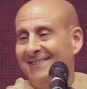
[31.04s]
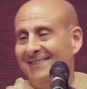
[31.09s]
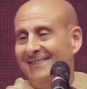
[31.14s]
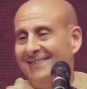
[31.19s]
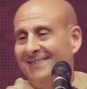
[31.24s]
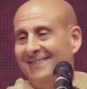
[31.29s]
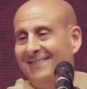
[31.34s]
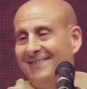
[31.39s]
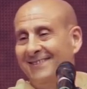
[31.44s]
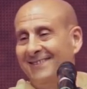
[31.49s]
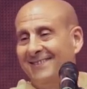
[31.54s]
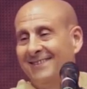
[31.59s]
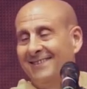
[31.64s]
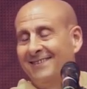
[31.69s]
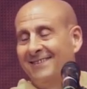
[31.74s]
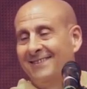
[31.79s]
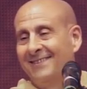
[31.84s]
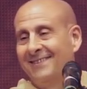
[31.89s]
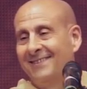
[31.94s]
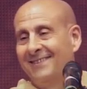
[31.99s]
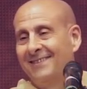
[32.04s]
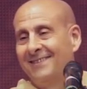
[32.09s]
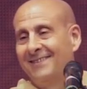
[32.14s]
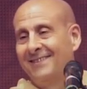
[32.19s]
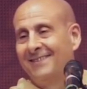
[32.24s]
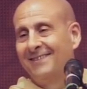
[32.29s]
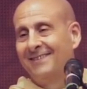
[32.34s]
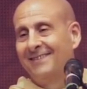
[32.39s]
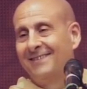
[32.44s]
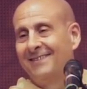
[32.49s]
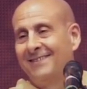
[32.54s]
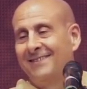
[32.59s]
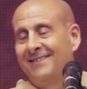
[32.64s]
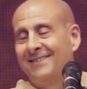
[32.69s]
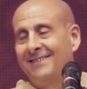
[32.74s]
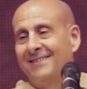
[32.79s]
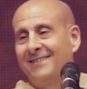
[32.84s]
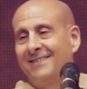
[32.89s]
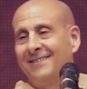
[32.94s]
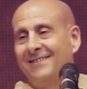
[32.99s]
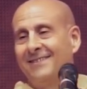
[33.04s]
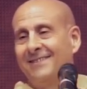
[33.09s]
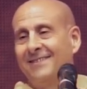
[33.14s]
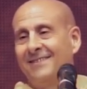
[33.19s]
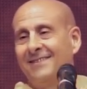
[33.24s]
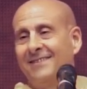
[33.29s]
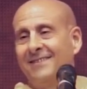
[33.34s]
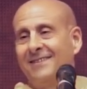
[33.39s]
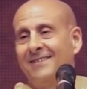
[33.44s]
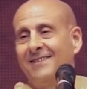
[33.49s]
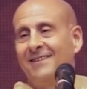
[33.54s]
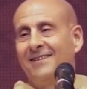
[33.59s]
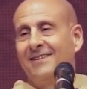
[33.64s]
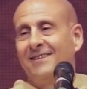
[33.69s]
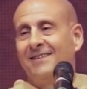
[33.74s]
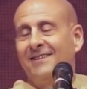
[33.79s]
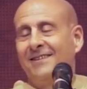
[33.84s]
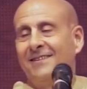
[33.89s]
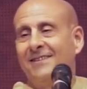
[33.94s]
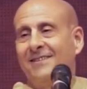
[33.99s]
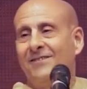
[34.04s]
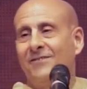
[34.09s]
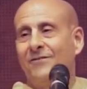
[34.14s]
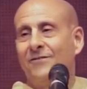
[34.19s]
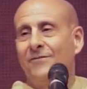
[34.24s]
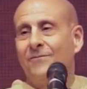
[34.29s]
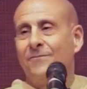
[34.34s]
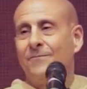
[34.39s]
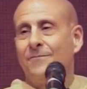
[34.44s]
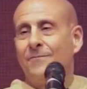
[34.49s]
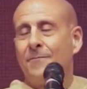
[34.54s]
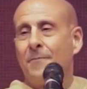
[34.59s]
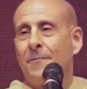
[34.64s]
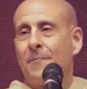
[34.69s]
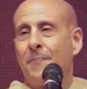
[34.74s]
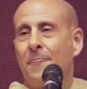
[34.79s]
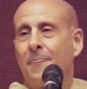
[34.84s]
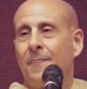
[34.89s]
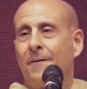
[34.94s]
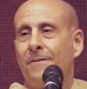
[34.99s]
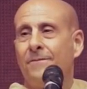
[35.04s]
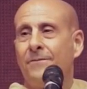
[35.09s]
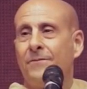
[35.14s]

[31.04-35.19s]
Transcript: (no one is talking)